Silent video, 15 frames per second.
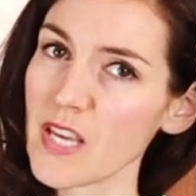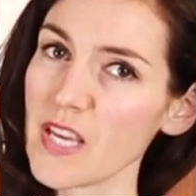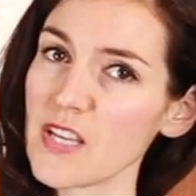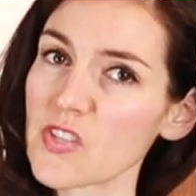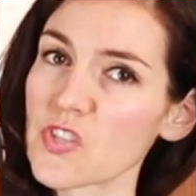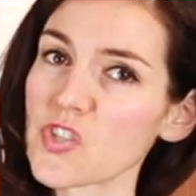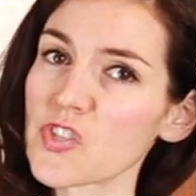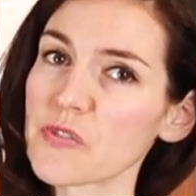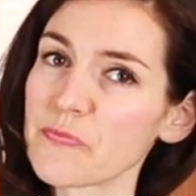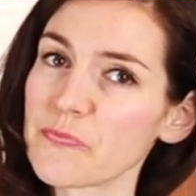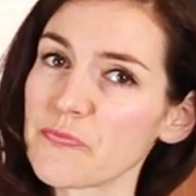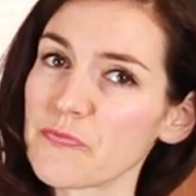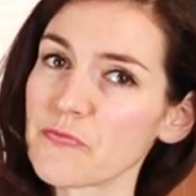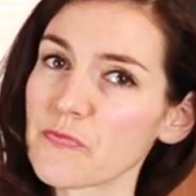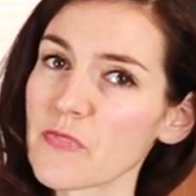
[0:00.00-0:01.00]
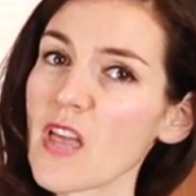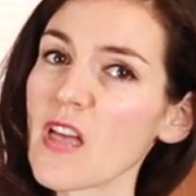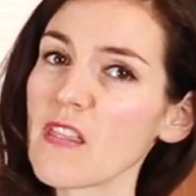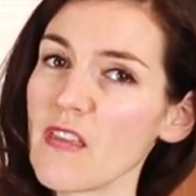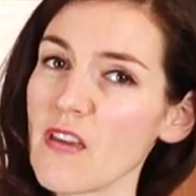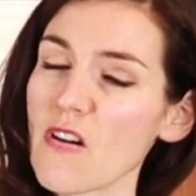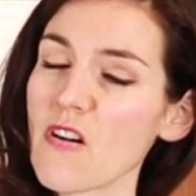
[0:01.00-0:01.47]
Ish.
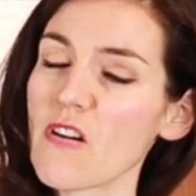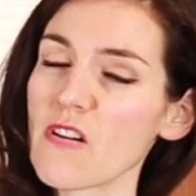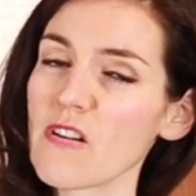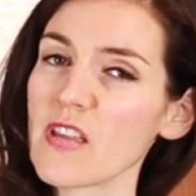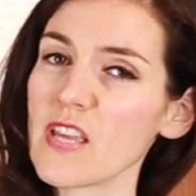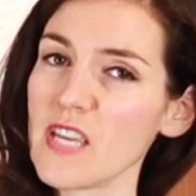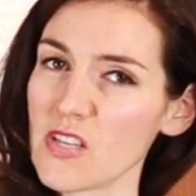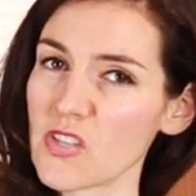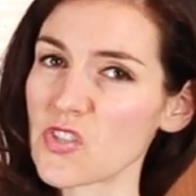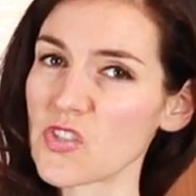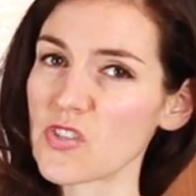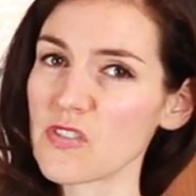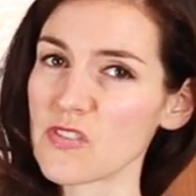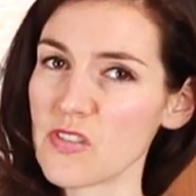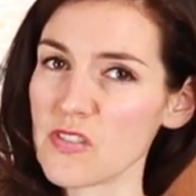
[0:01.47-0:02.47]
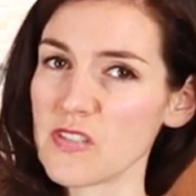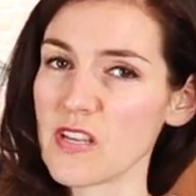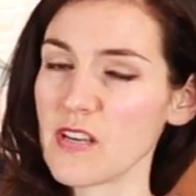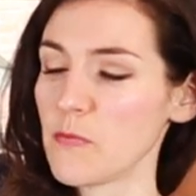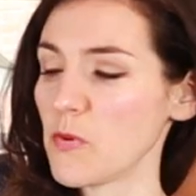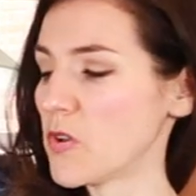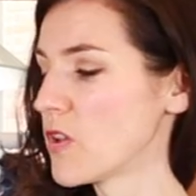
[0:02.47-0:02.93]
They are ish
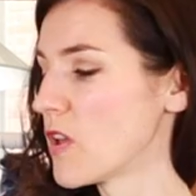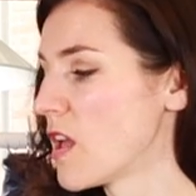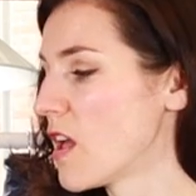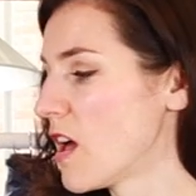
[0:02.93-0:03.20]
sustainable.